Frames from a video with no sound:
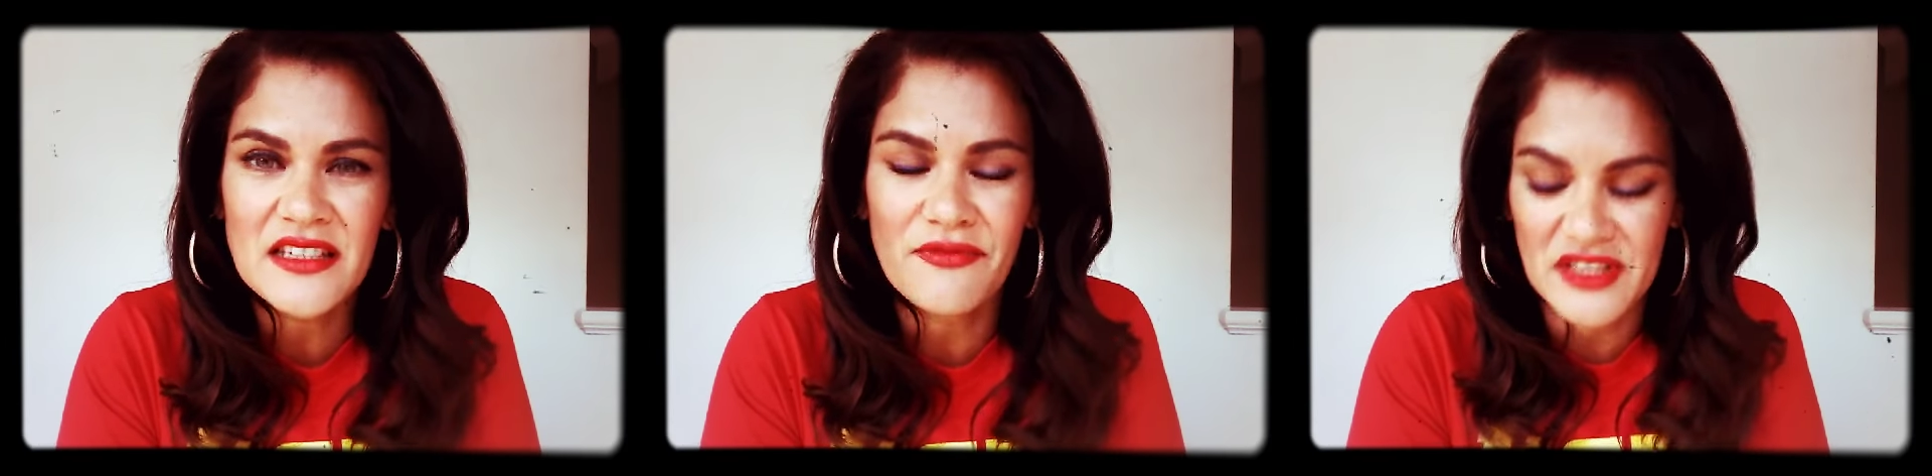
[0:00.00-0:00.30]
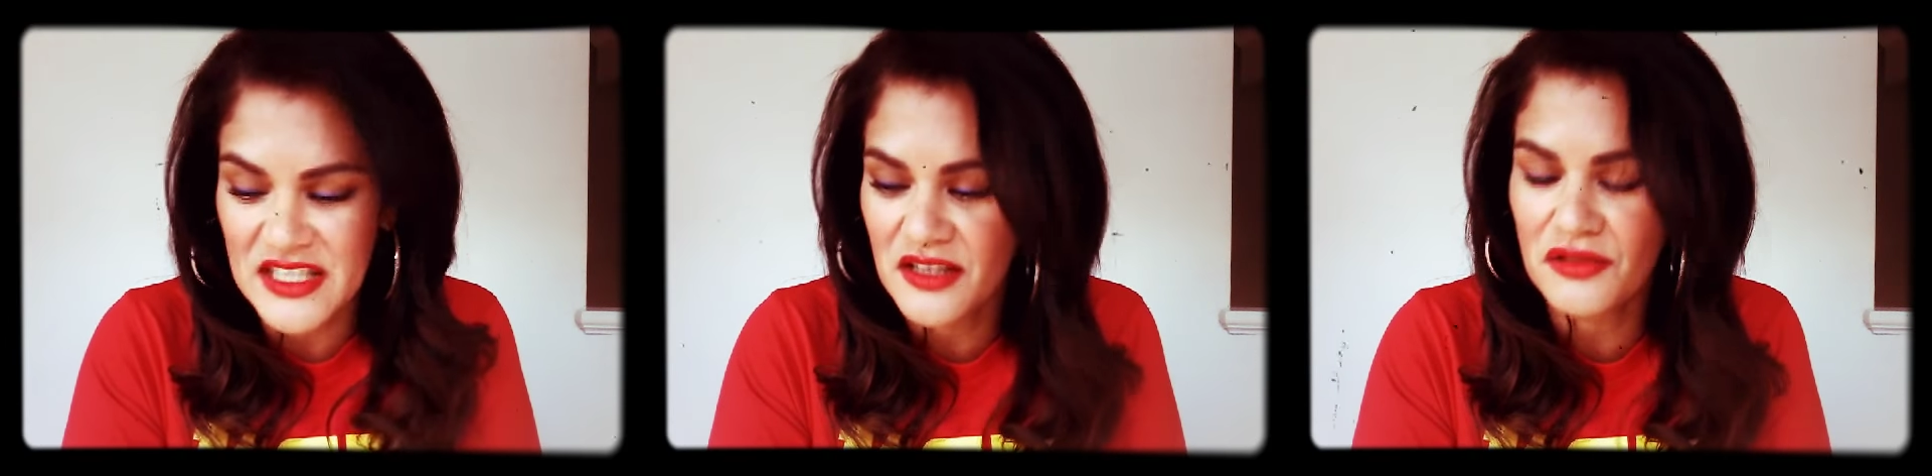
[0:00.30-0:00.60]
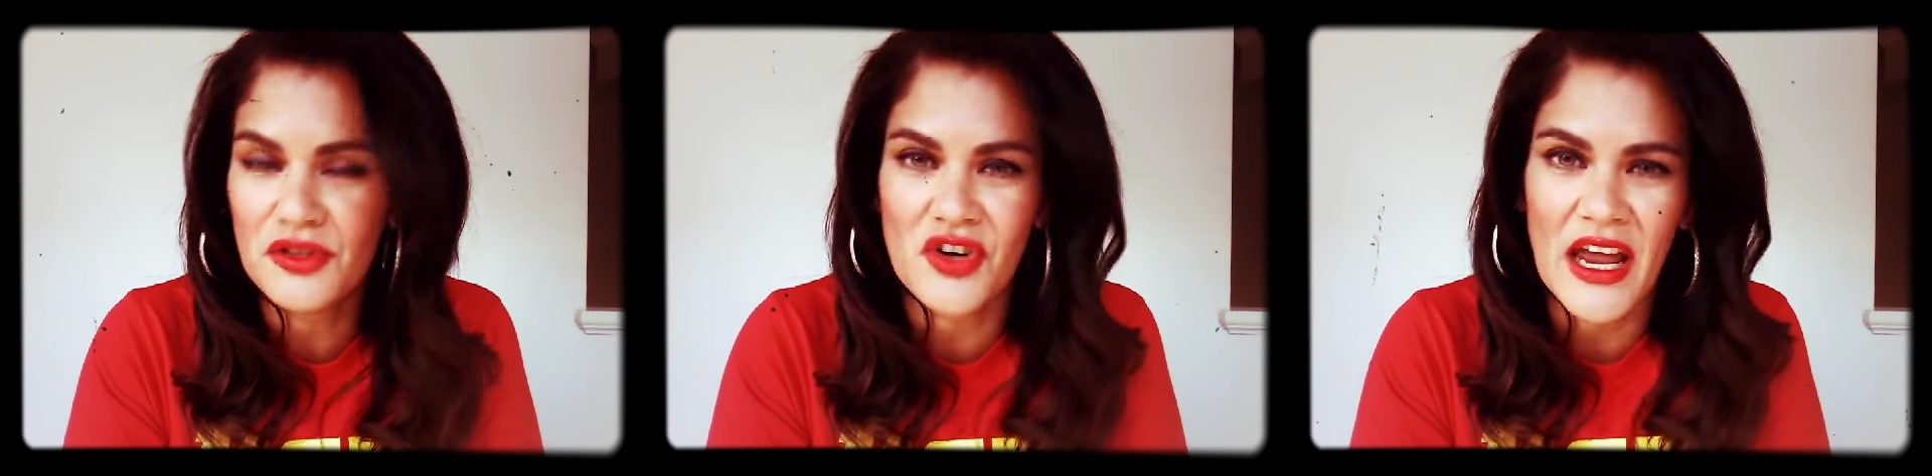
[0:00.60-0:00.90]

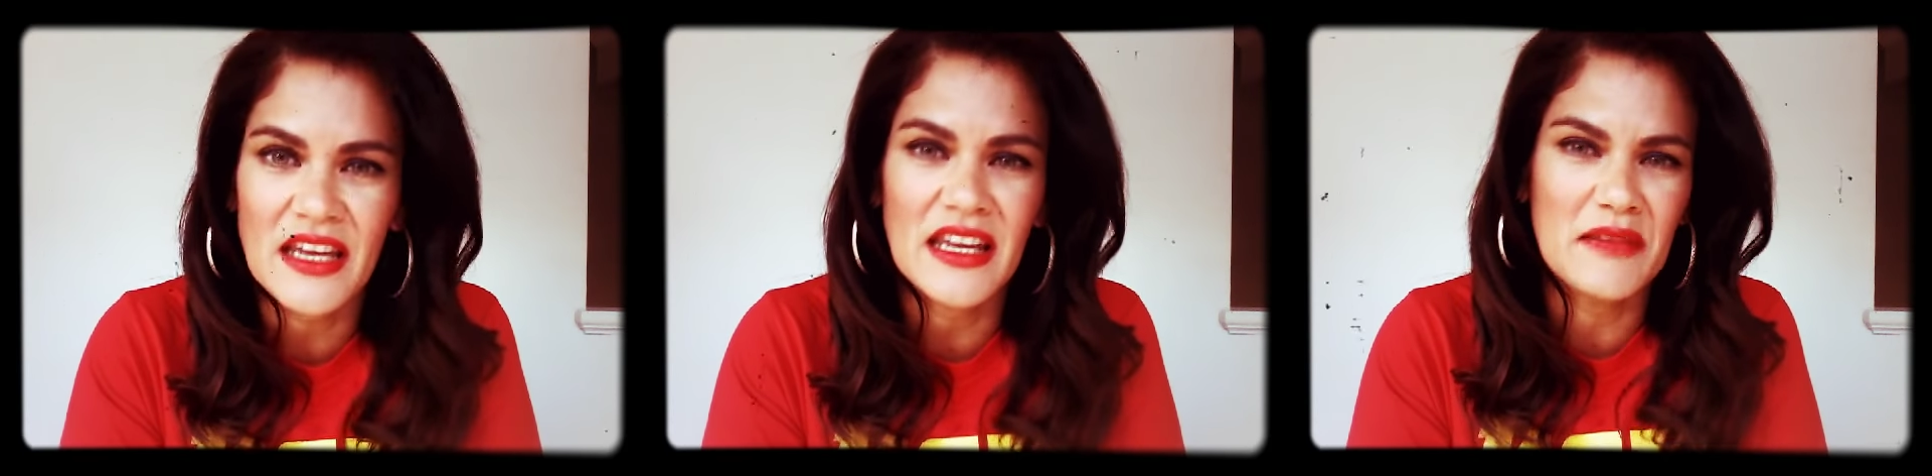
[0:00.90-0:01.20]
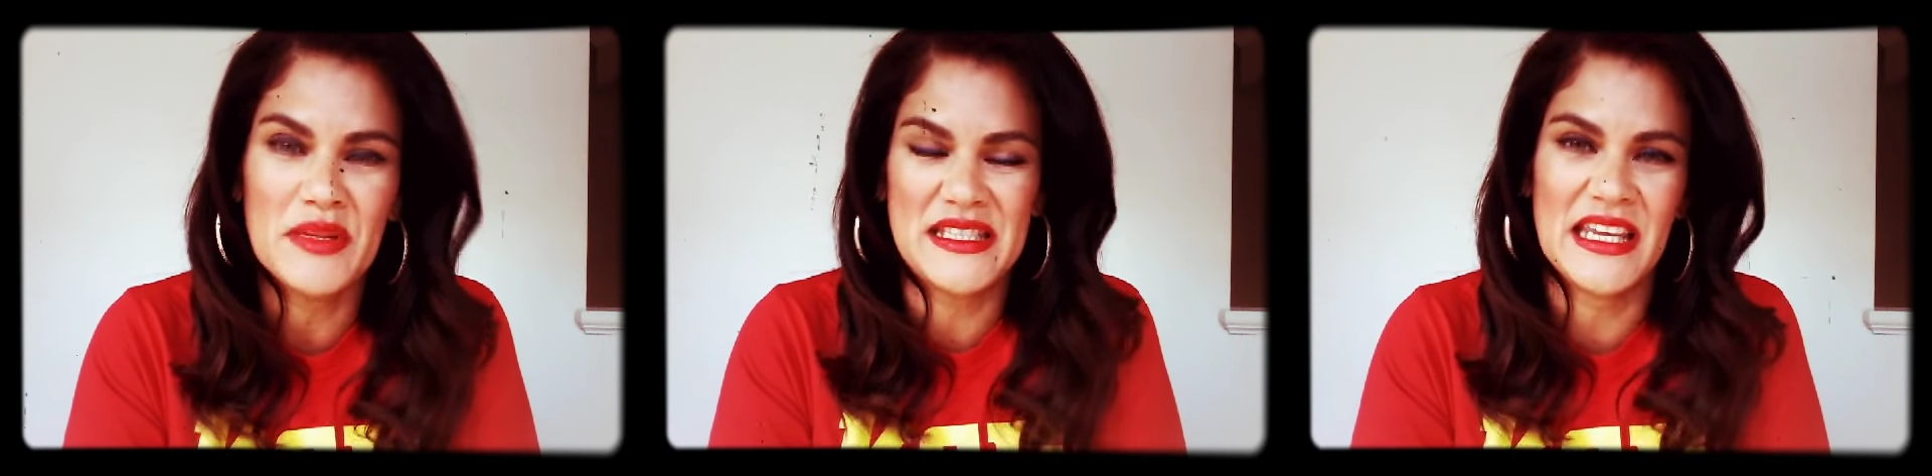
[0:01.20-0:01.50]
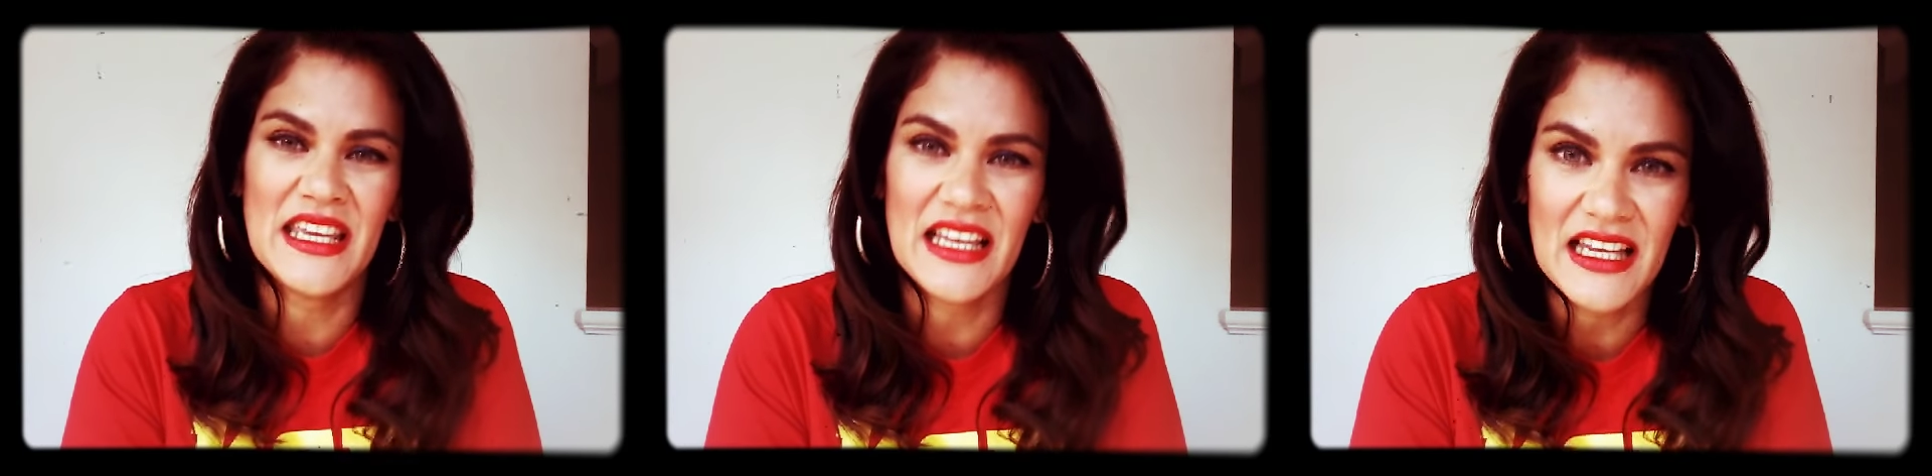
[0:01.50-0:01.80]
physical trait in
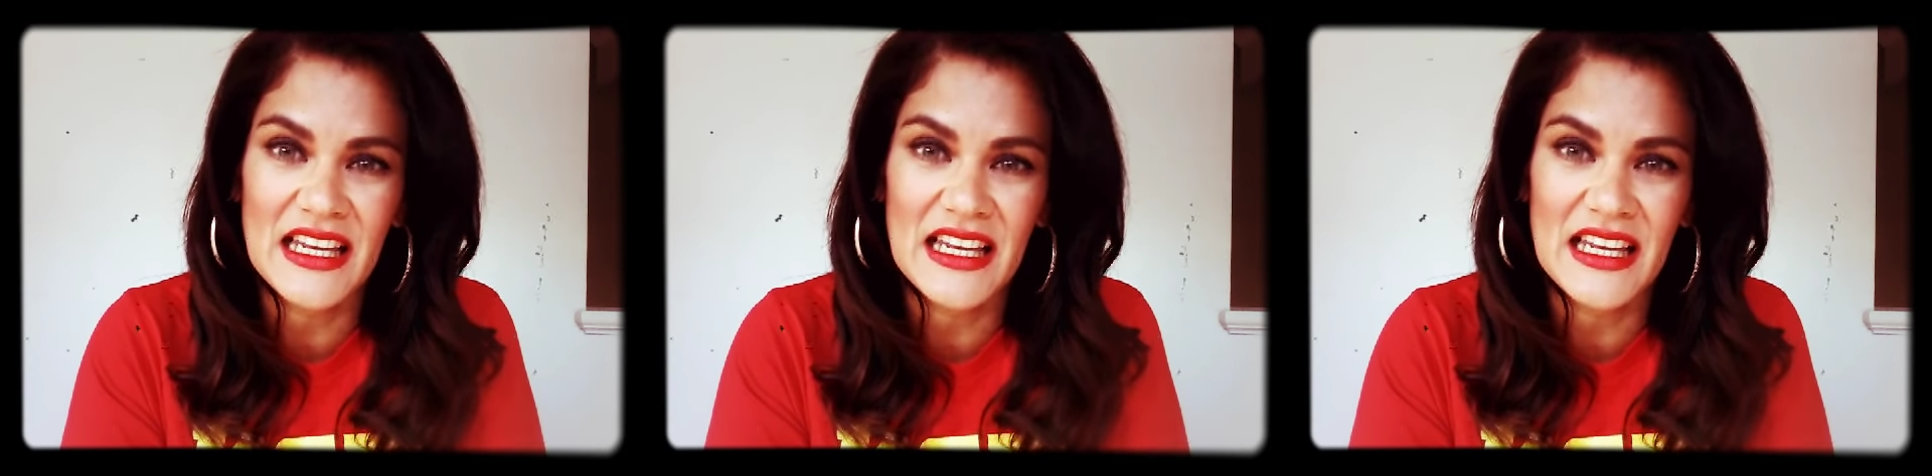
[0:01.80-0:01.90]
particular